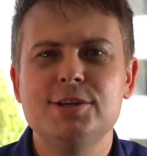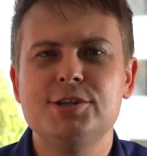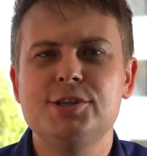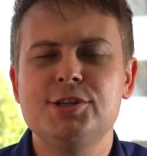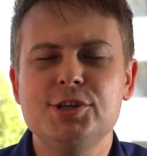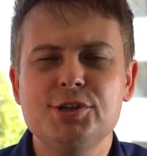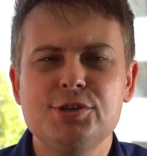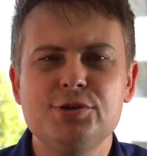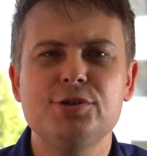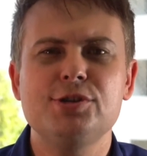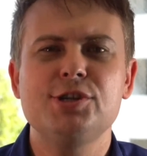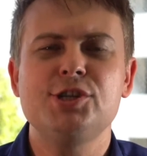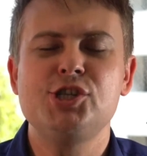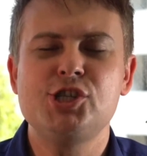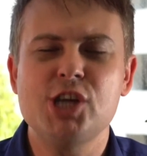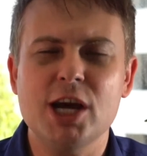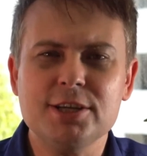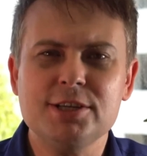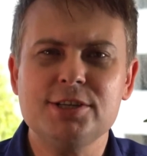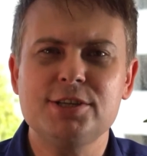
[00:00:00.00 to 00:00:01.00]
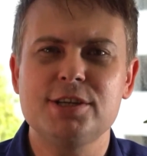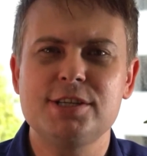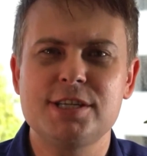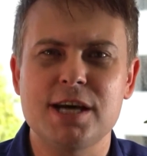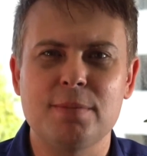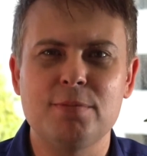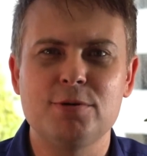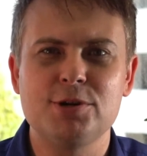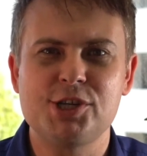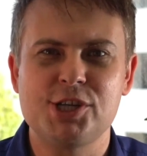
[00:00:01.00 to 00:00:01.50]
just to
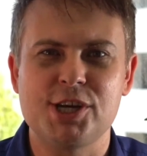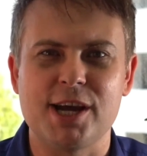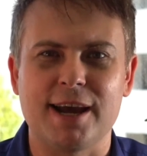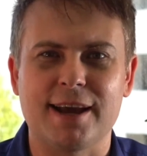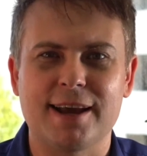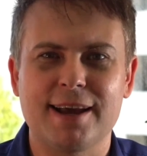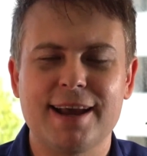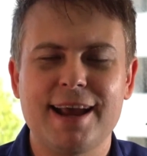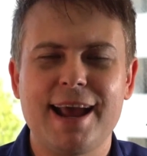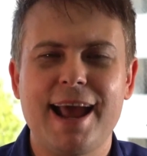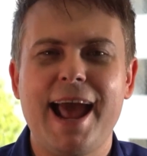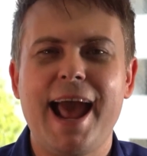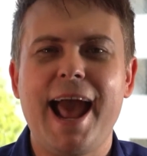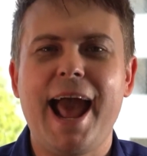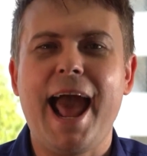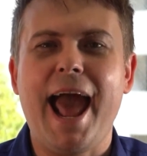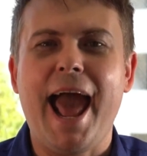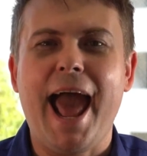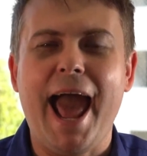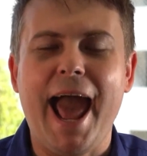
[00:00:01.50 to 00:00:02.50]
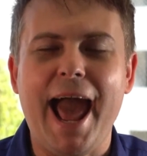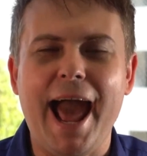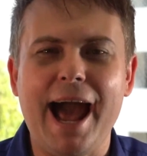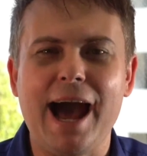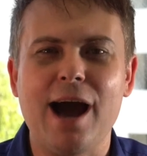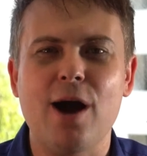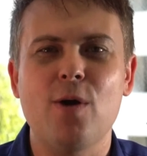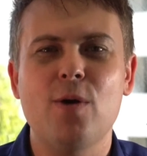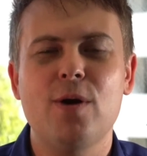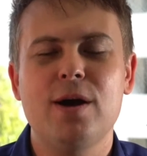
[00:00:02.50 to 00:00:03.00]
double check
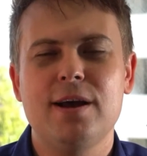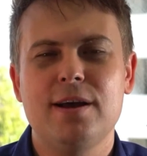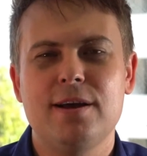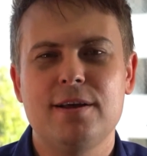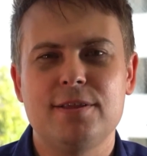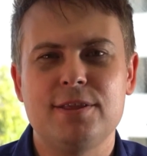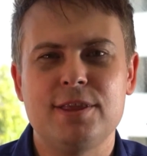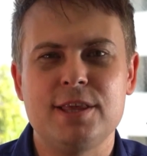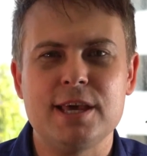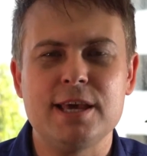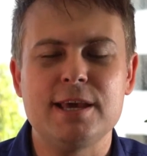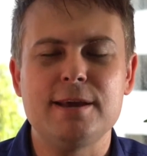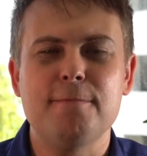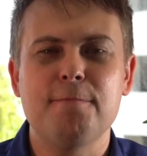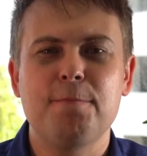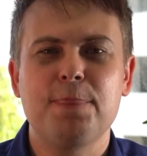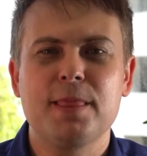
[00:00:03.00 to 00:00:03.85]
how the